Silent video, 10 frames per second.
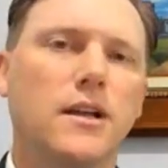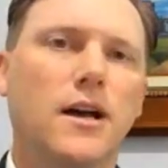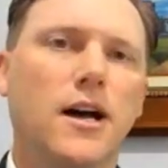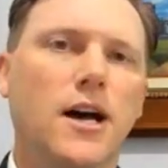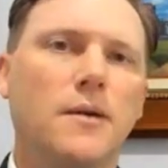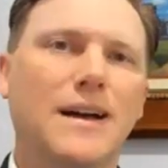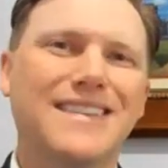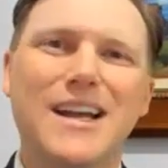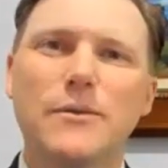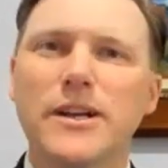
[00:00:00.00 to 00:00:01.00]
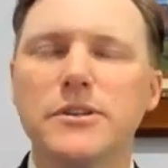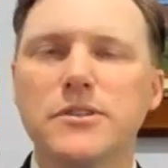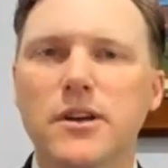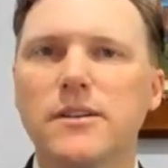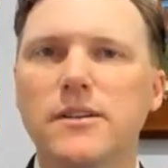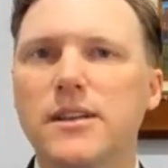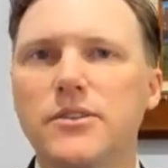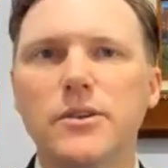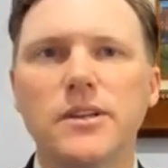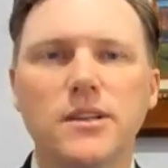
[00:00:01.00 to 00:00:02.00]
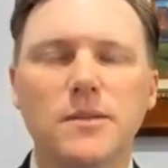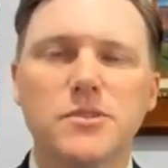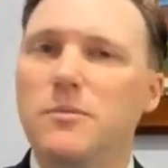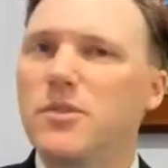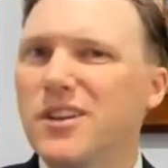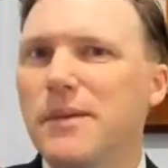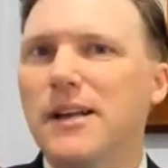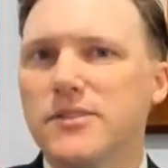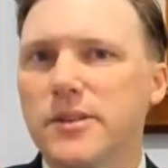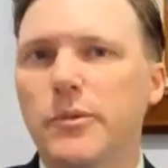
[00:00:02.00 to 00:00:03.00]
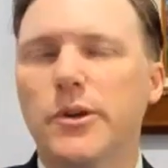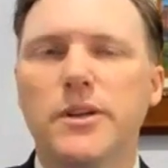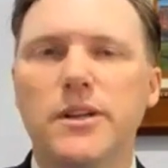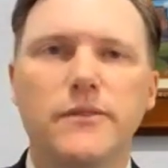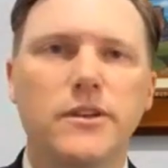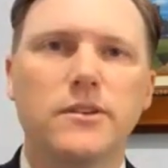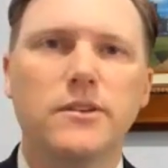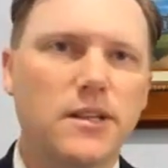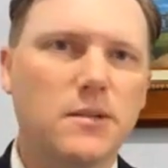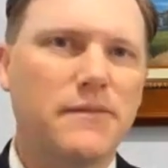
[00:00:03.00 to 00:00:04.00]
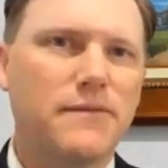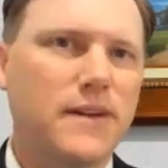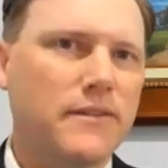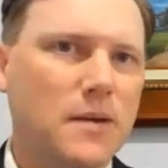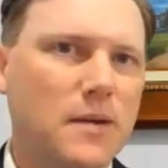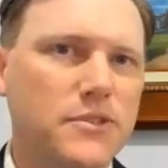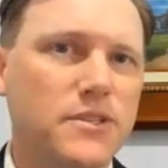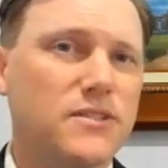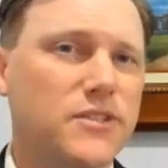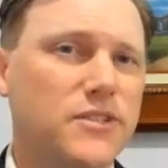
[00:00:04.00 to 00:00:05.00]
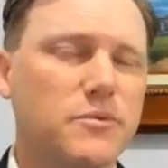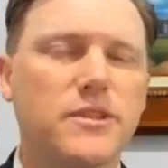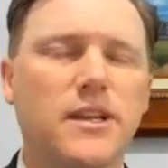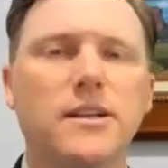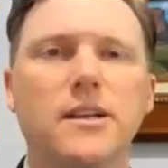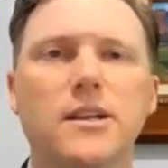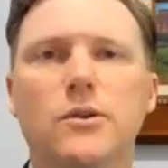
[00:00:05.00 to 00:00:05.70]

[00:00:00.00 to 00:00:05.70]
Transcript: At that rate of return, the annuity and the lump sum look about similar, but if you get about 5.5%, 6%,